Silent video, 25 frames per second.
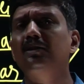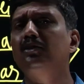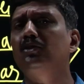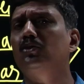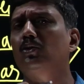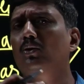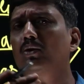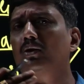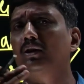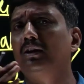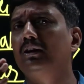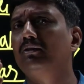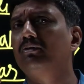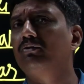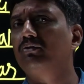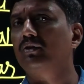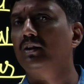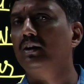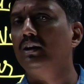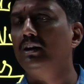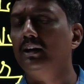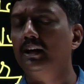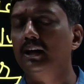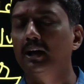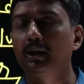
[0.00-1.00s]
These are
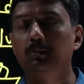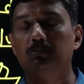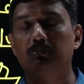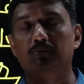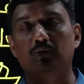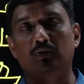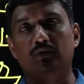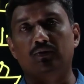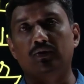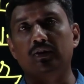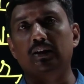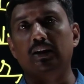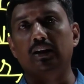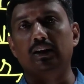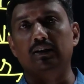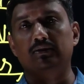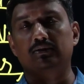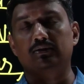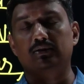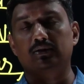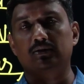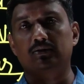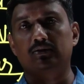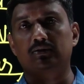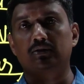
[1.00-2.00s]
different types of
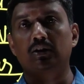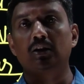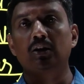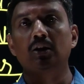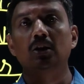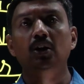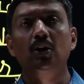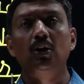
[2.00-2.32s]
gases.